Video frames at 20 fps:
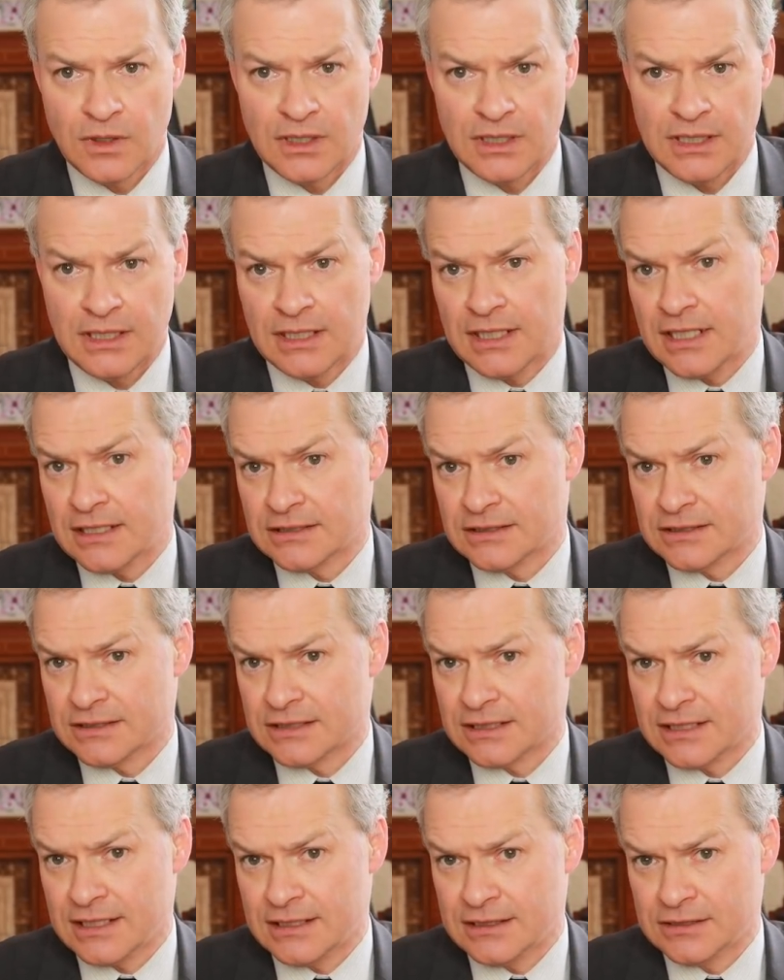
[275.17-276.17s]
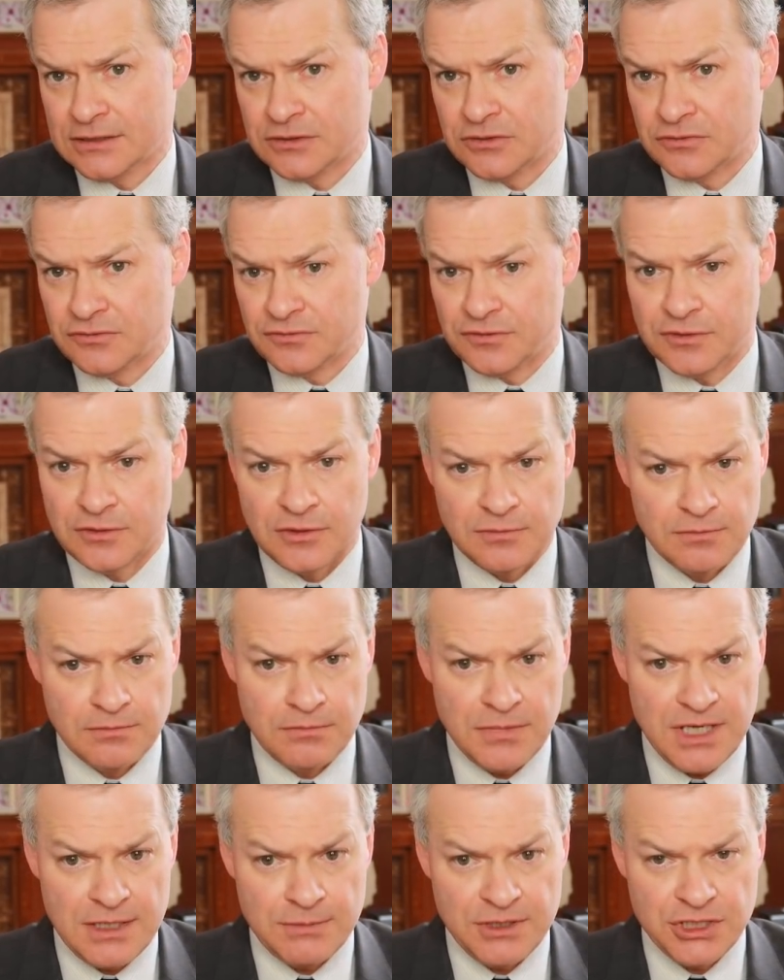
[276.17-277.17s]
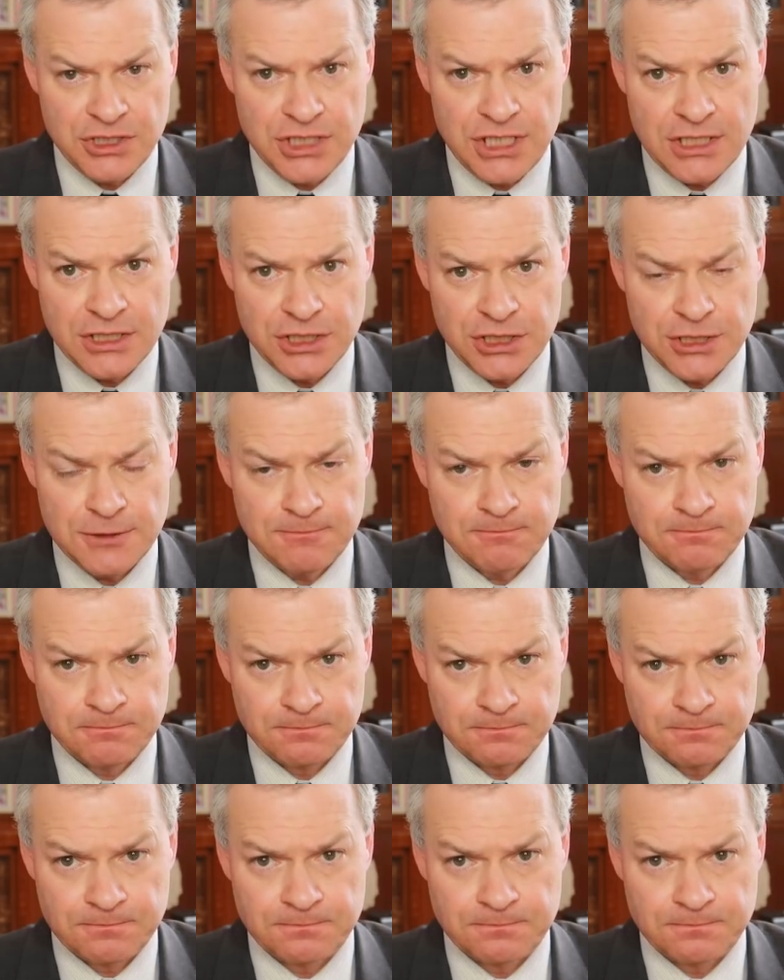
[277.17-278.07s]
Well, I guess it's a case of maybe changing,